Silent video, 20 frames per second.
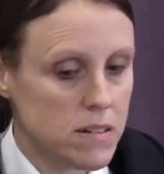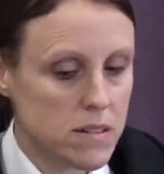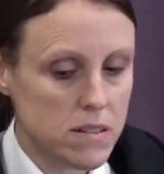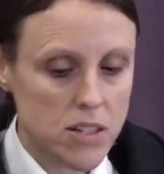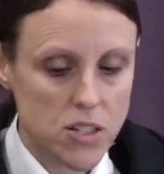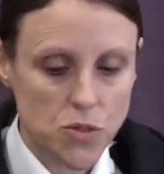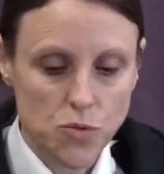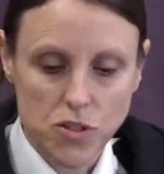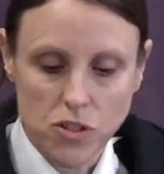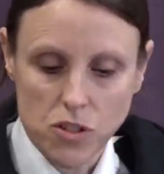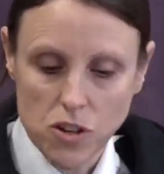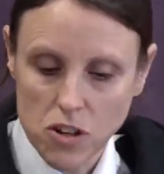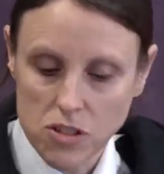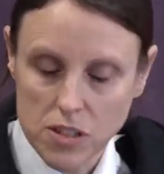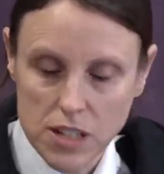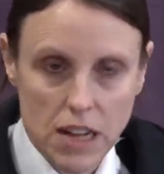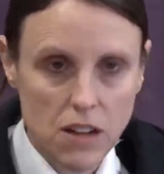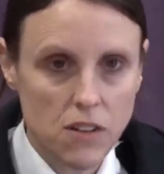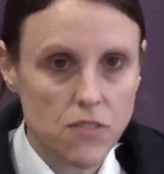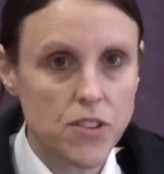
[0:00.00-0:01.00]
This was
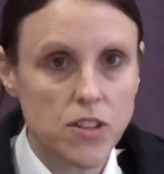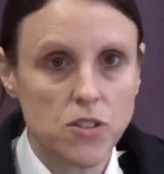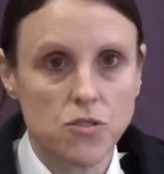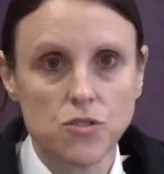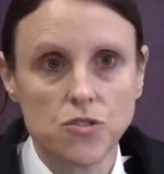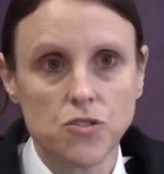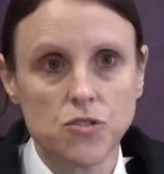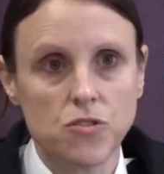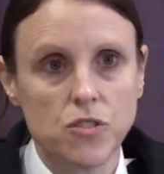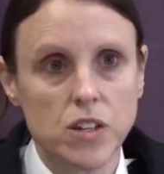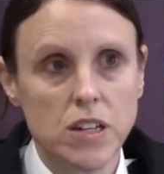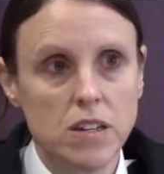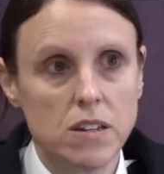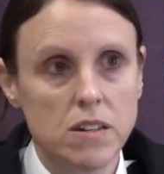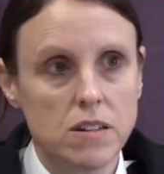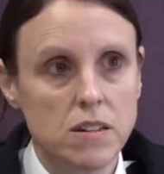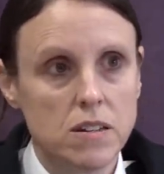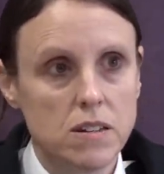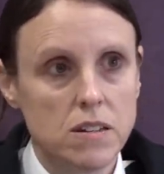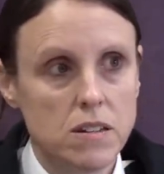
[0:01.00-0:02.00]
not out of the ordinary,
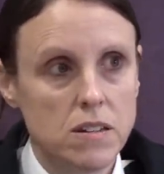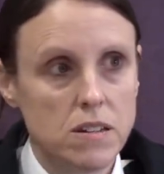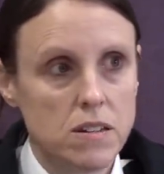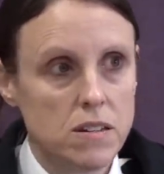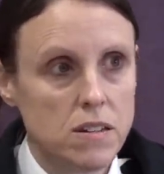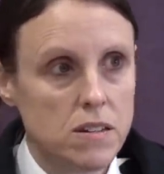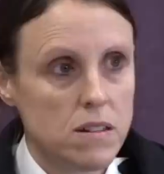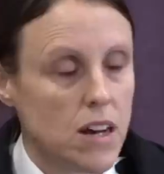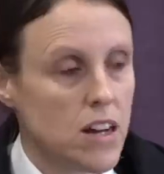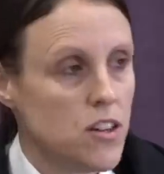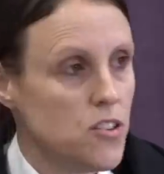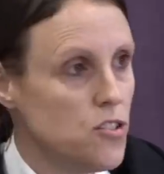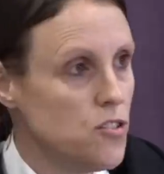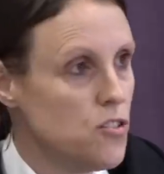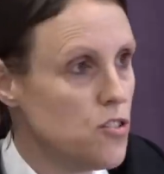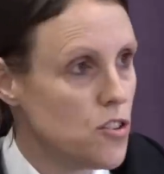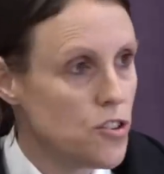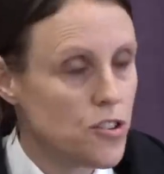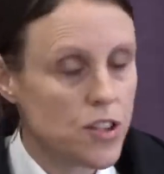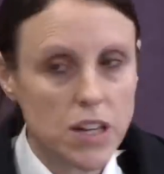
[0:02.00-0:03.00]
and
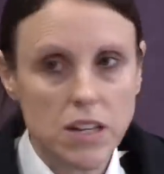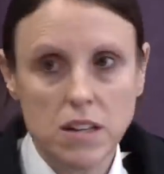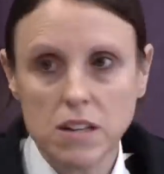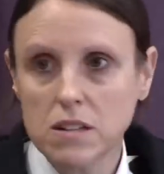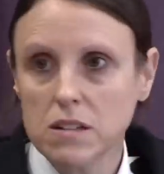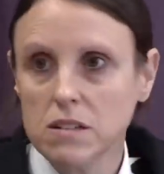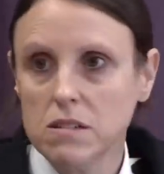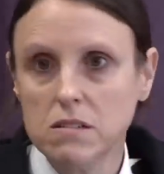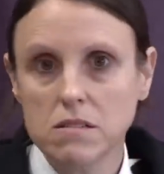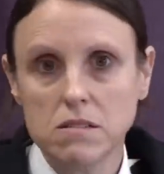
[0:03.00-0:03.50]
nothing